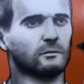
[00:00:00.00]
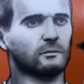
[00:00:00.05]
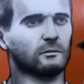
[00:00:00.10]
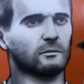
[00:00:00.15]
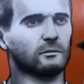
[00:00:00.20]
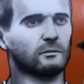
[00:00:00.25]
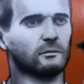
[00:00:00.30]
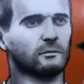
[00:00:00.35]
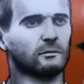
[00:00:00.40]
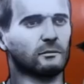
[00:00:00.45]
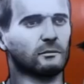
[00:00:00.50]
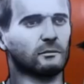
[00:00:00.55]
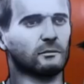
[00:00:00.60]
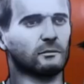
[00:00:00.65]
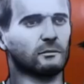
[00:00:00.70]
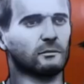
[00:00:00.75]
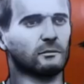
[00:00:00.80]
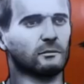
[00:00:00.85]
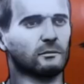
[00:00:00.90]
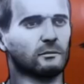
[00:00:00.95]

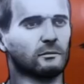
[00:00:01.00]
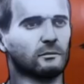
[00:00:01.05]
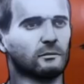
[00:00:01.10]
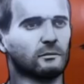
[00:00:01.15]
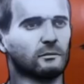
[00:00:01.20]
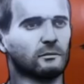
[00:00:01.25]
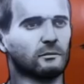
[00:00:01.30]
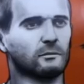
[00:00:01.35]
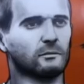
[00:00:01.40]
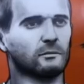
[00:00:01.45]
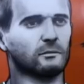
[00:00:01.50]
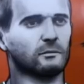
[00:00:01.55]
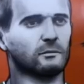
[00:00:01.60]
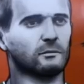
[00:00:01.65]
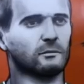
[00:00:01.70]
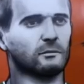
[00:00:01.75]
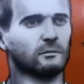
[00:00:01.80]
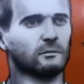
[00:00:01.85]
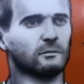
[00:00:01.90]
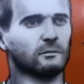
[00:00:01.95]

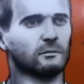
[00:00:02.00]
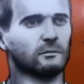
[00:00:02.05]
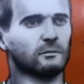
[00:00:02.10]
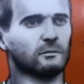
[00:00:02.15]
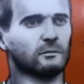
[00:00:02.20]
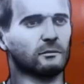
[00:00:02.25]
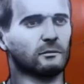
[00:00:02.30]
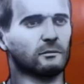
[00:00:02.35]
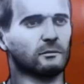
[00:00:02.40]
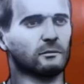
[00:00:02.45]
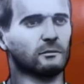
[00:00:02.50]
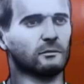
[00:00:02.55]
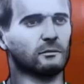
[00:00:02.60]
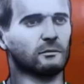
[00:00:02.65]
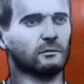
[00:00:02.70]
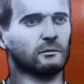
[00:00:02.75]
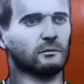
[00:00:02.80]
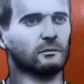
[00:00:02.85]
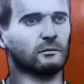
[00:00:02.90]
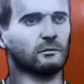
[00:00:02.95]

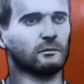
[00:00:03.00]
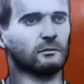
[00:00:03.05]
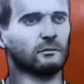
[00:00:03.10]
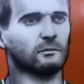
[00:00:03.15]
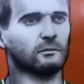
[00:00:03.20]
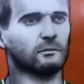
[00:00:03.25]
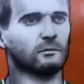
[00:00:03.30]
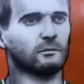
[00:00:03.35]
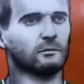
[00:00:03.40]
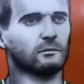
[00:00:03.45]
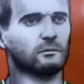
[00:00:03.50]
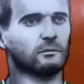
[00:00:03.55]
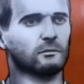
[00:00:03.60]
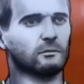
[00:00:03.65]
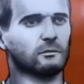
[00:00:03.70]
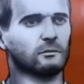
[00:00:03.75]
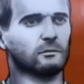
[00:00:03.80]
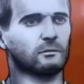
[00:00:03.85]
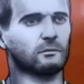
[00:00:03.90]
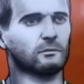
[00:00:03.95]

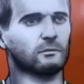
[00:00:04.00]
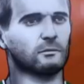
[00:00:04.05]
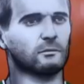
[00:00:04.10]
[no speech]